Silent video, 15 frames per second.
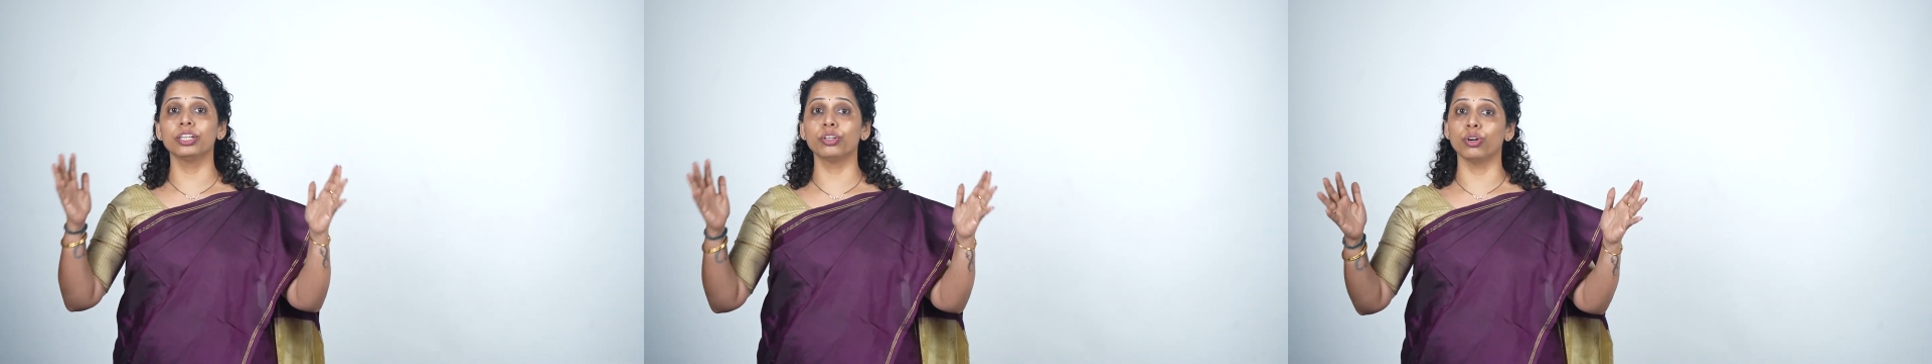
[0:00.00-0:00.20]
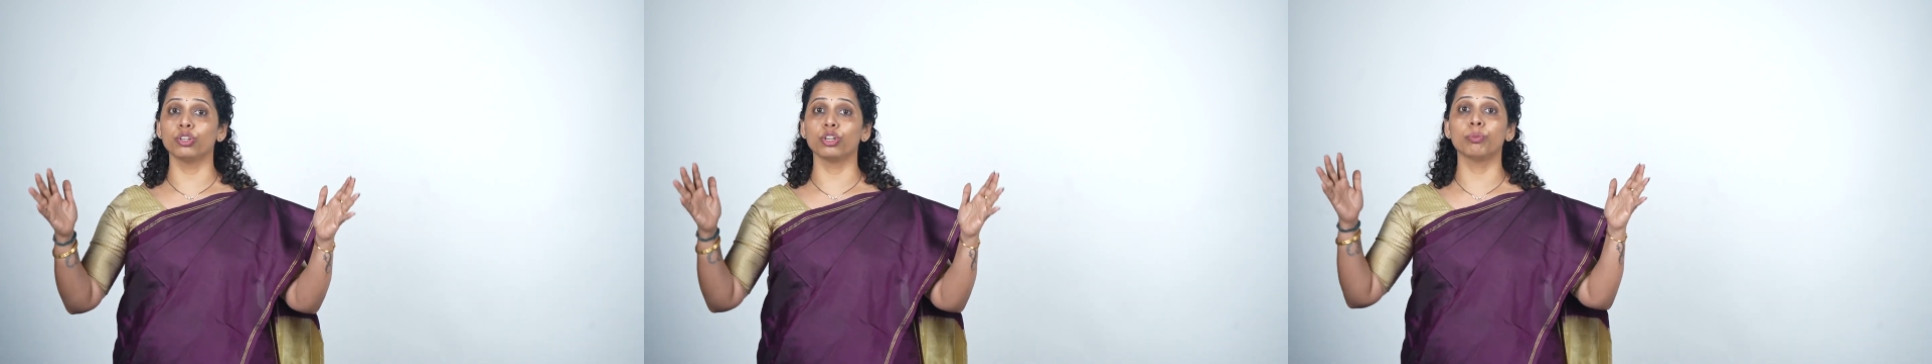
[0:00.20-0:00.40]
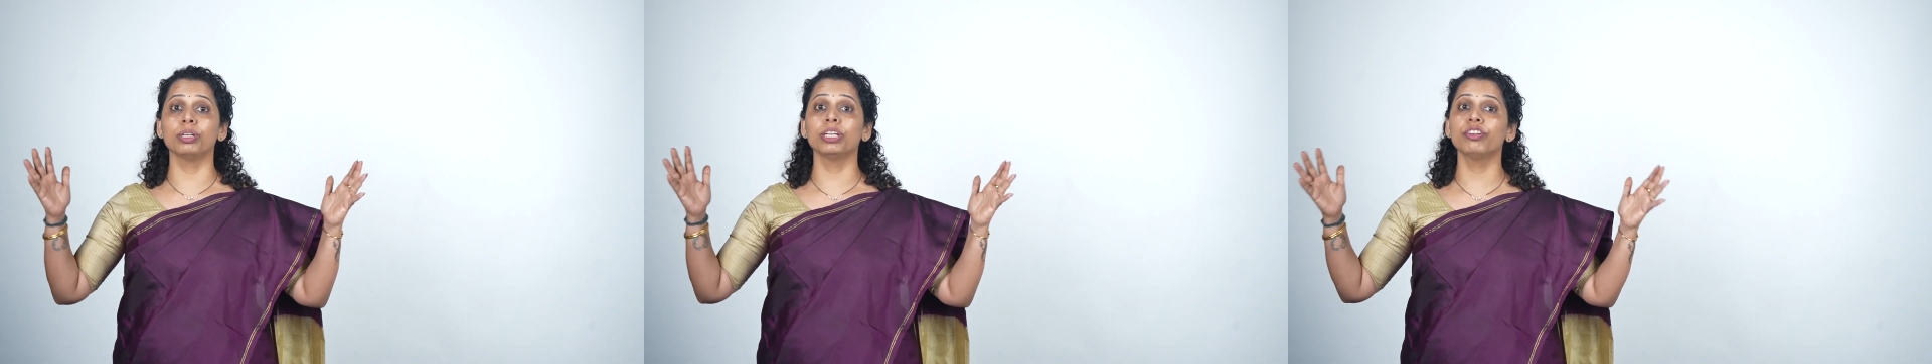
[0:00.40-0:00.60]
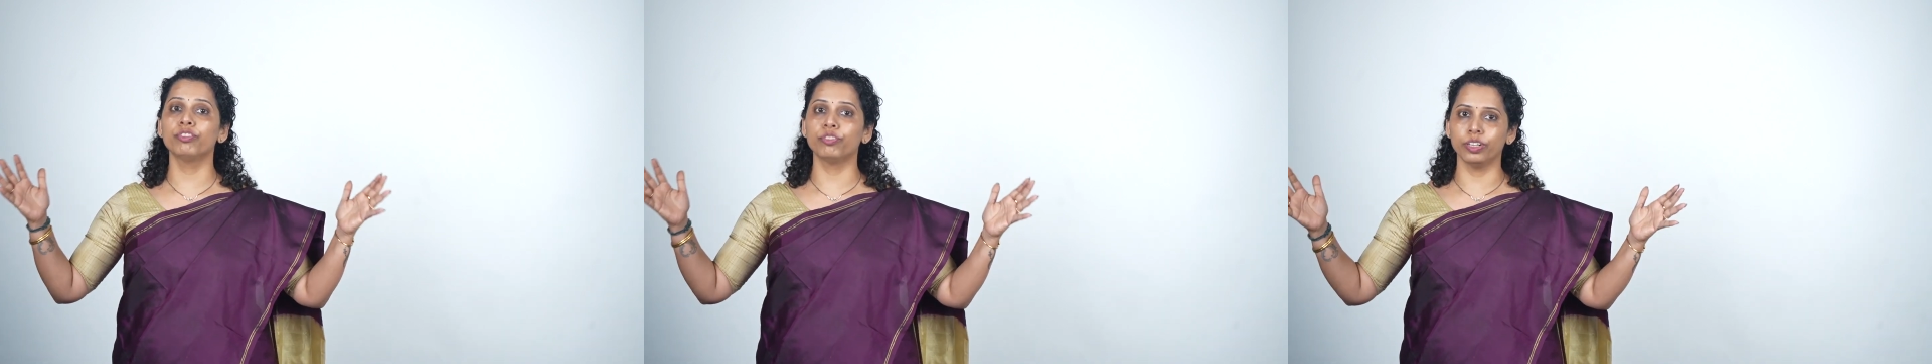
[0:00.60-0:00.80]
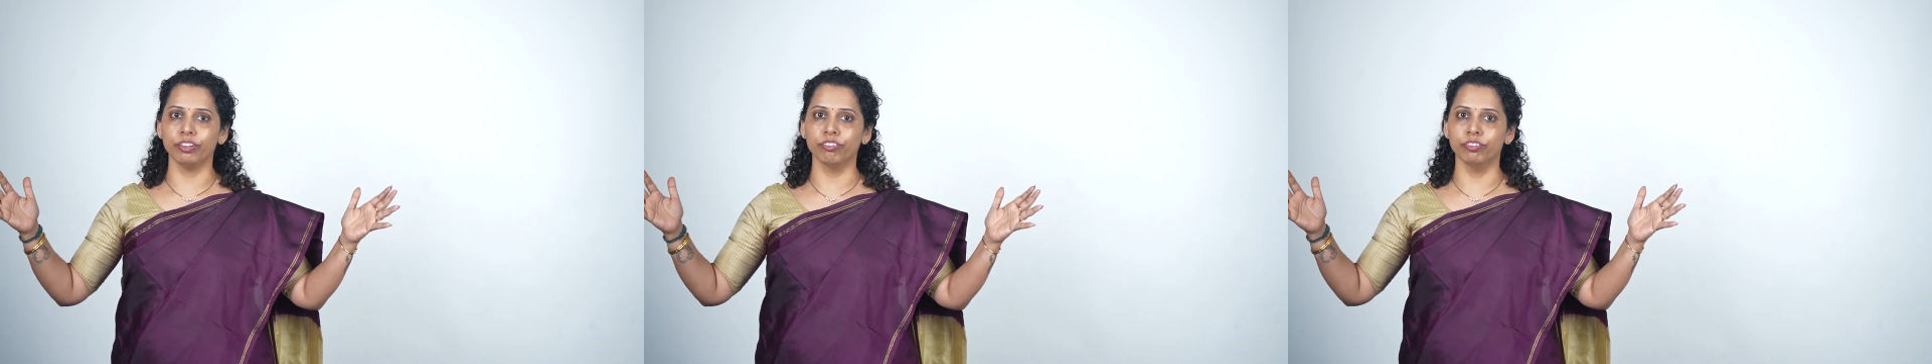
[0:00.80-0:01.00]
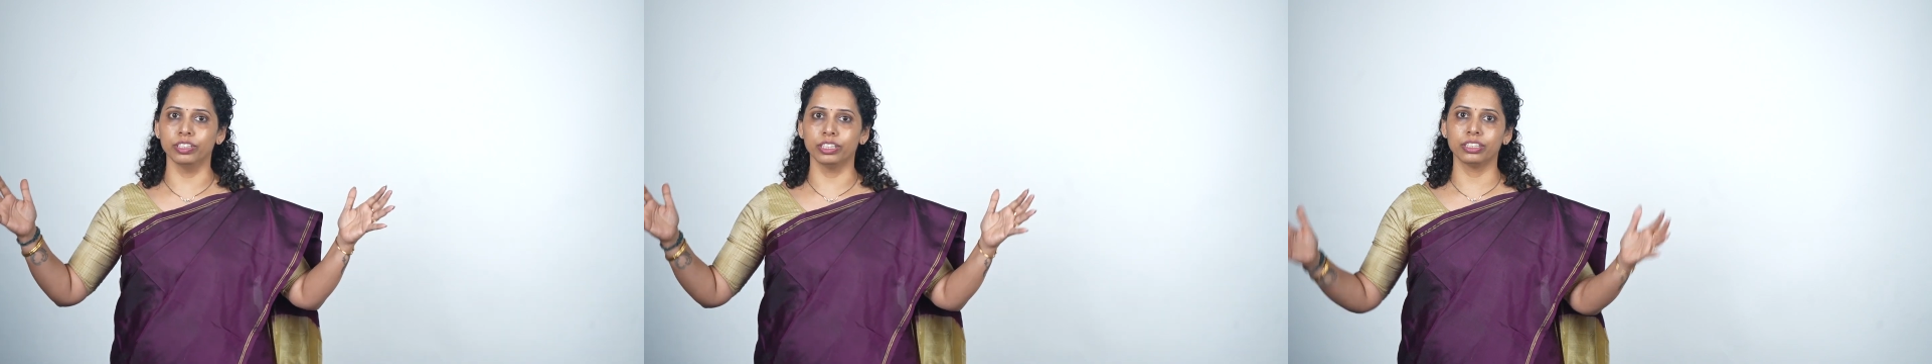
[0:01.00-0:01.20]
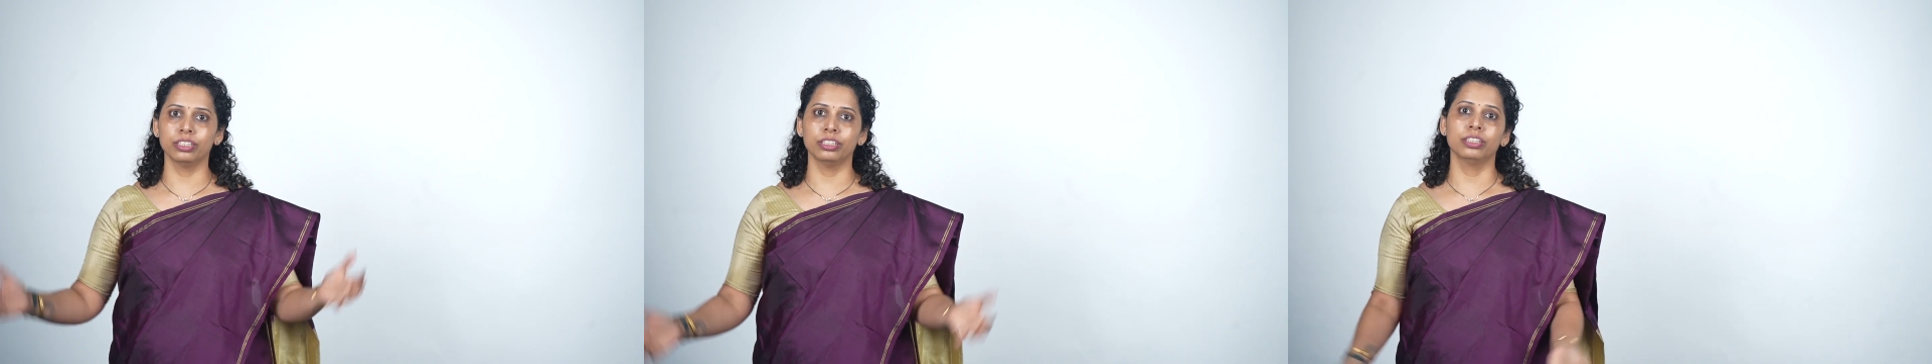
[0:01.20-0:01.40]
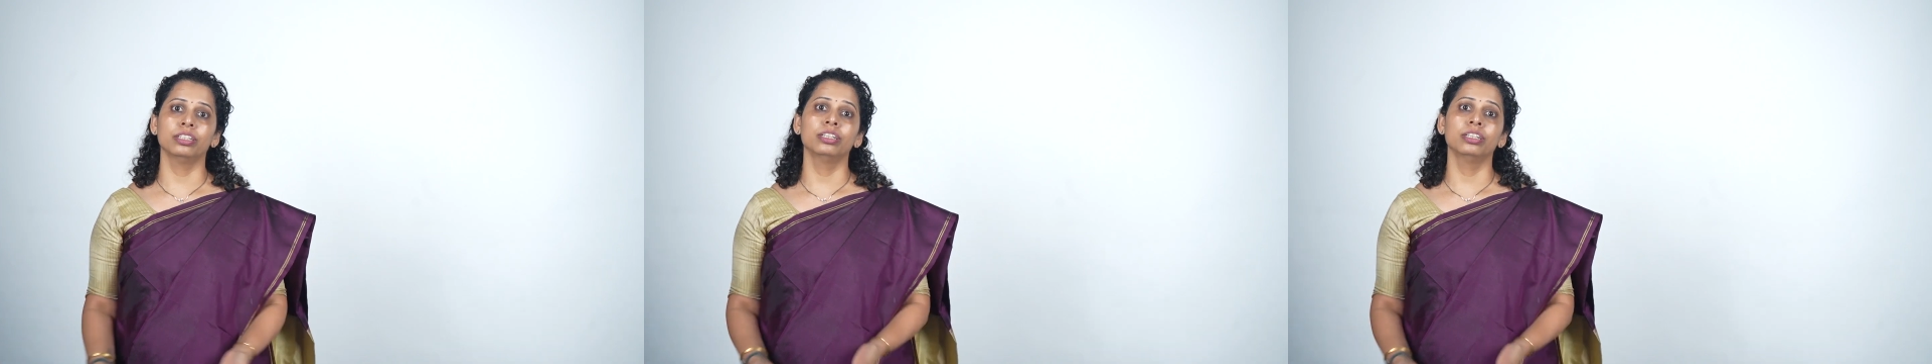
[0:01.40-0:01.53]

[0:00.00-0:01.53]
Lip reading: economic framework.